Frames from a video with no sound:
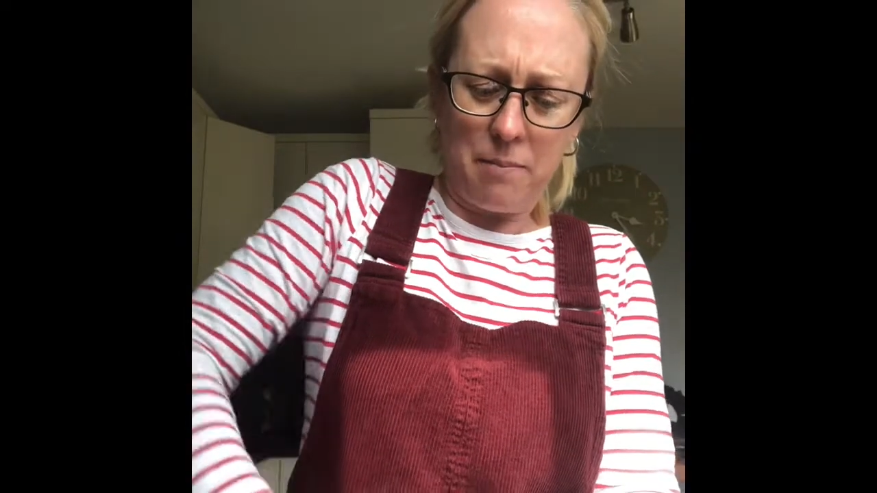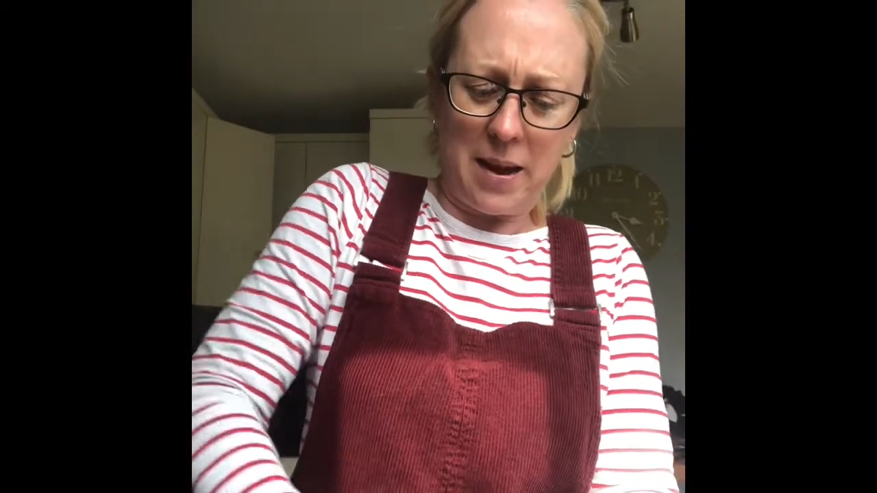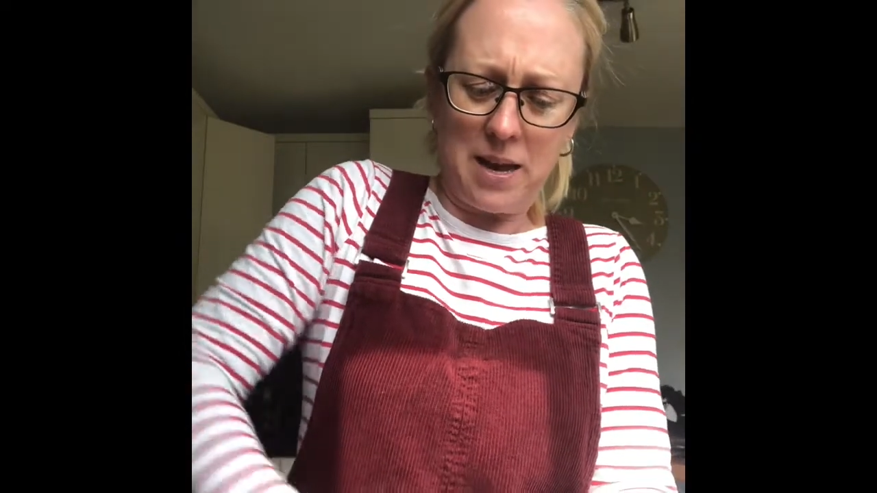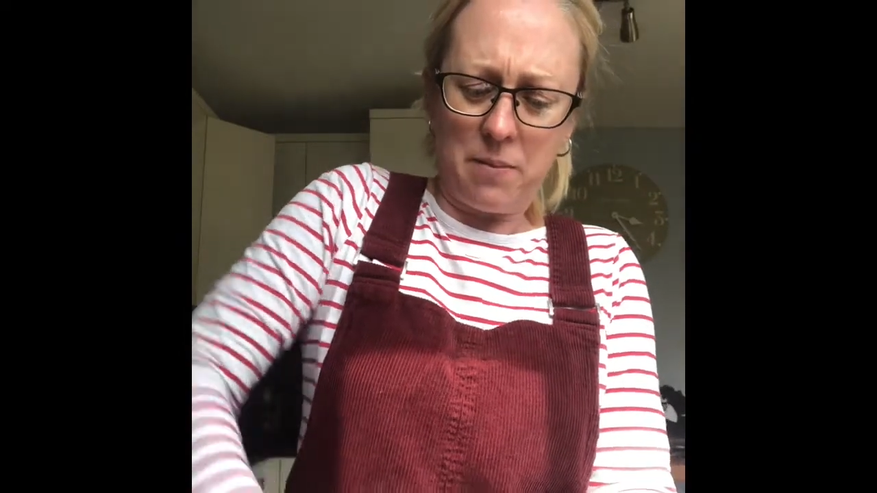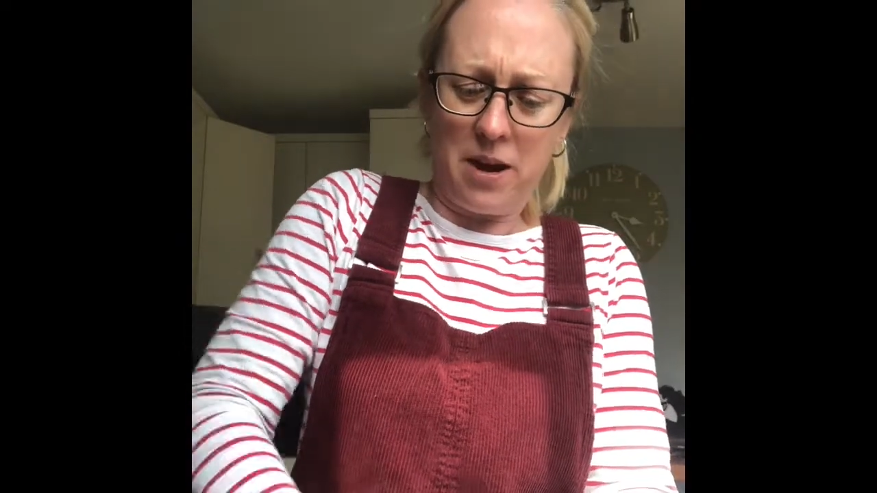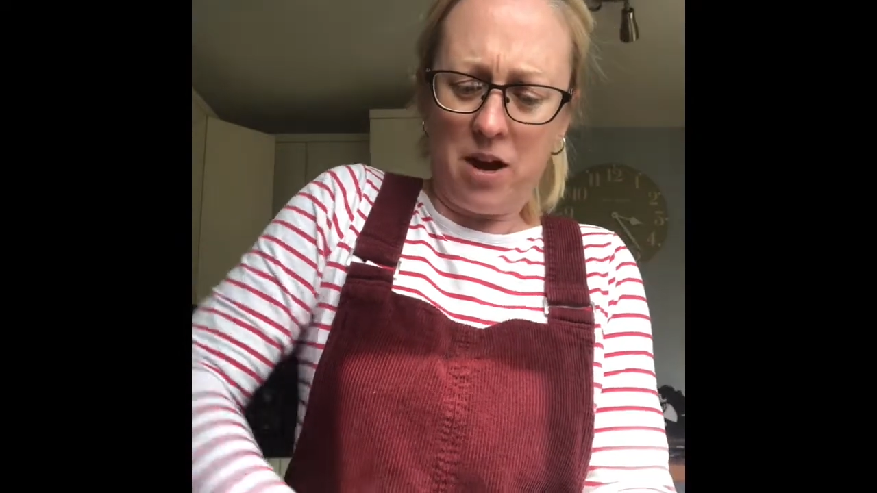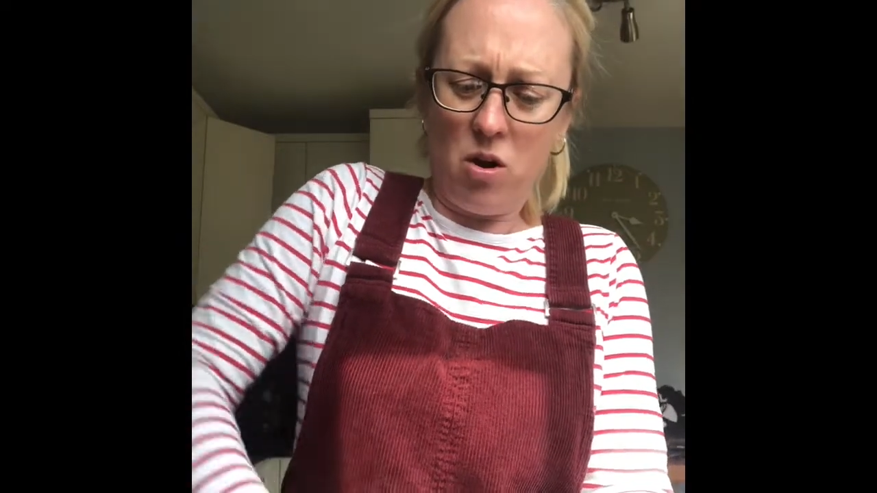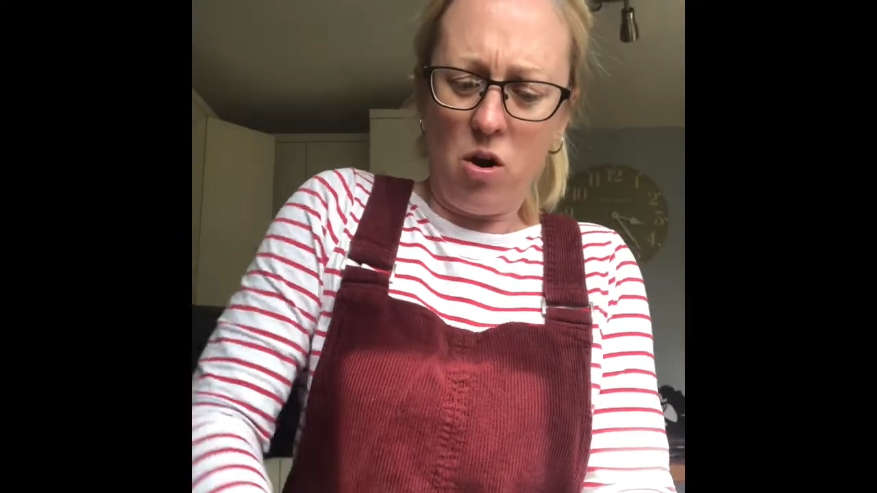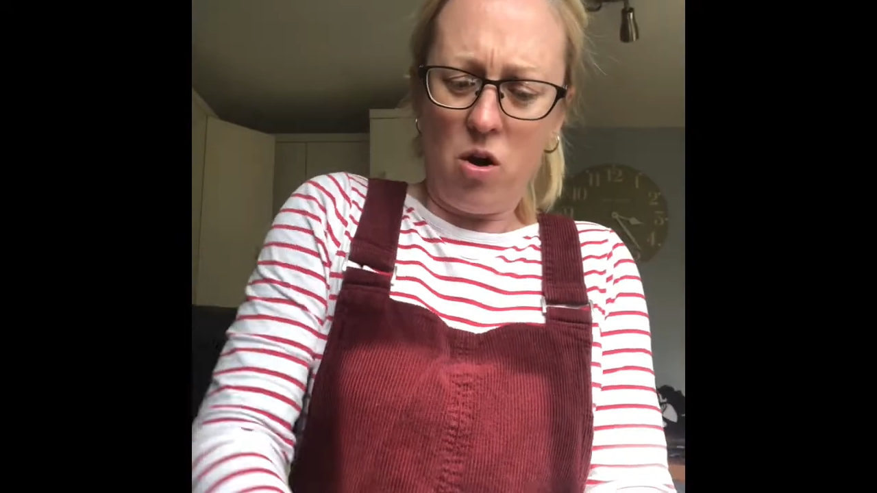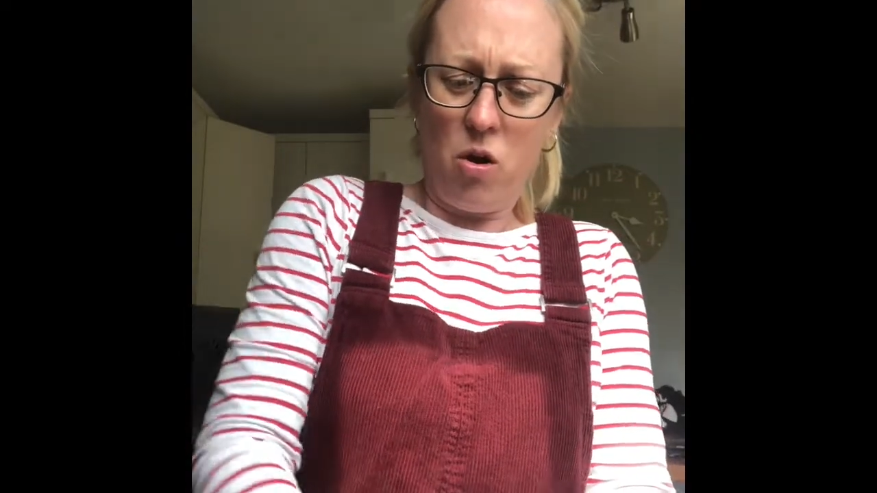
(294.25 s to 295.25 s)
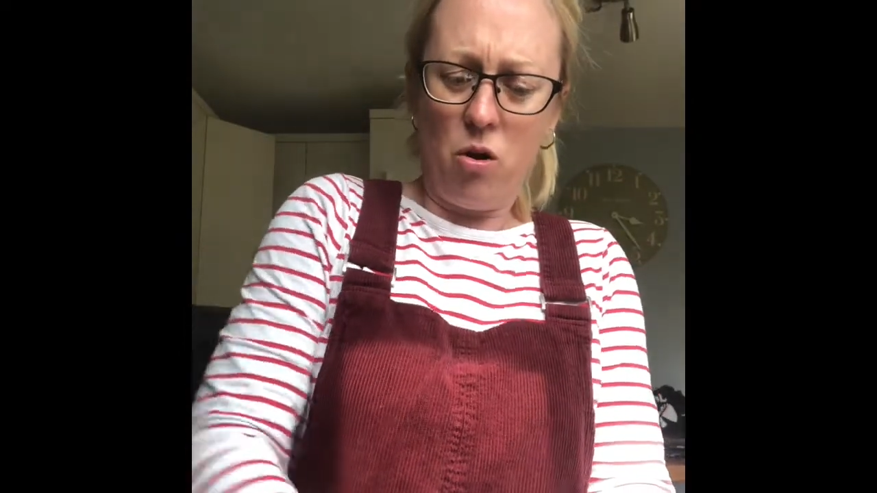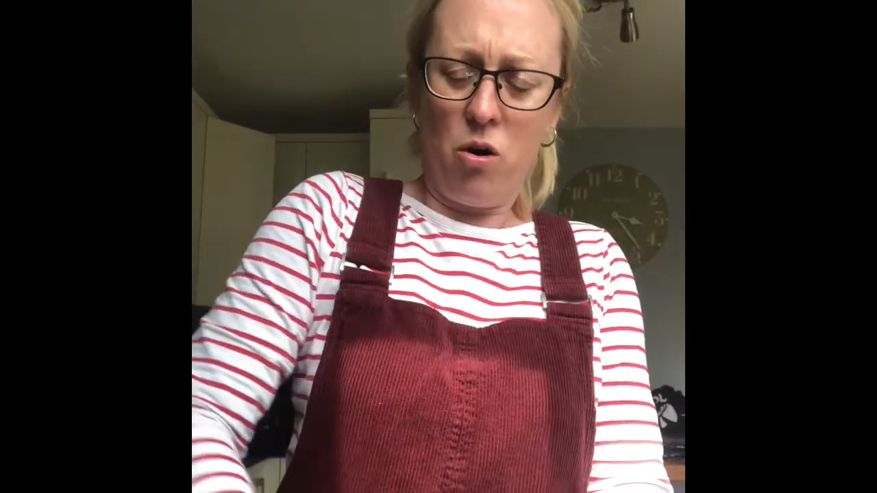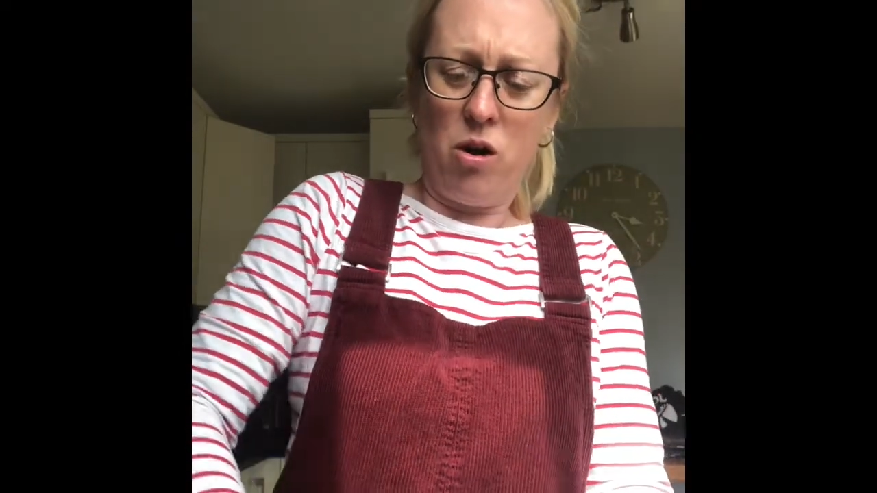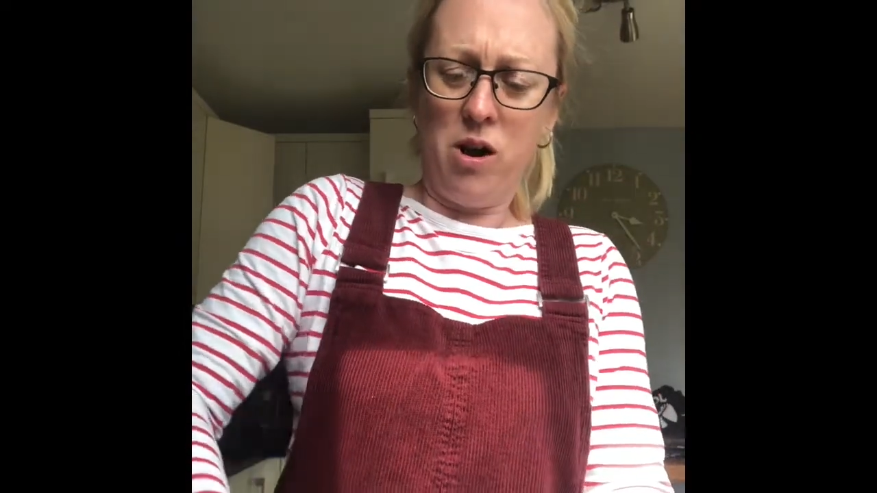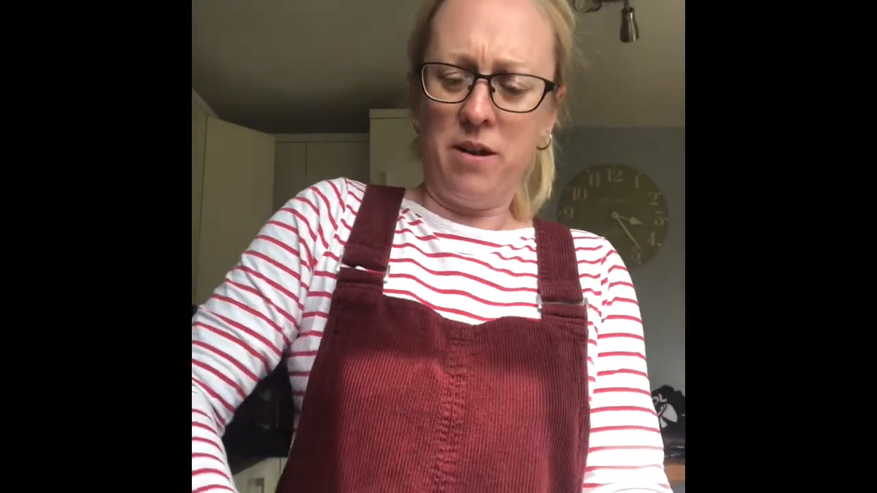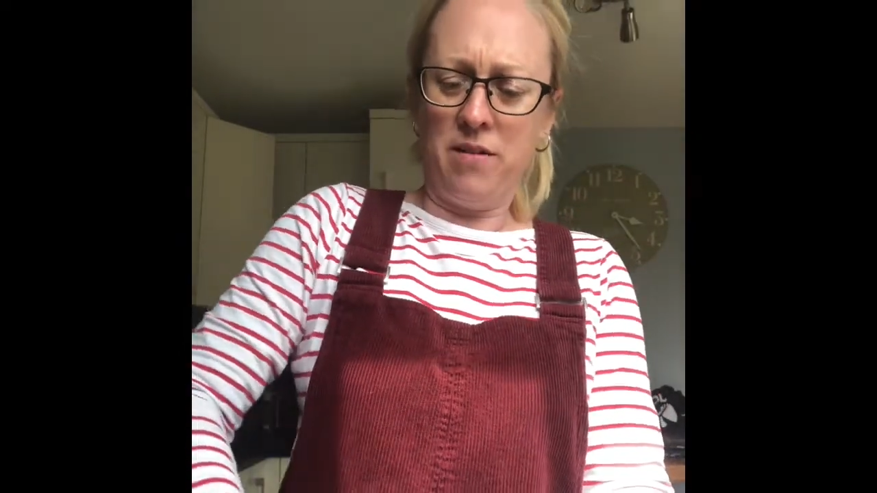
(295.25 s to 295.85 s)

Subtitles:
paper, or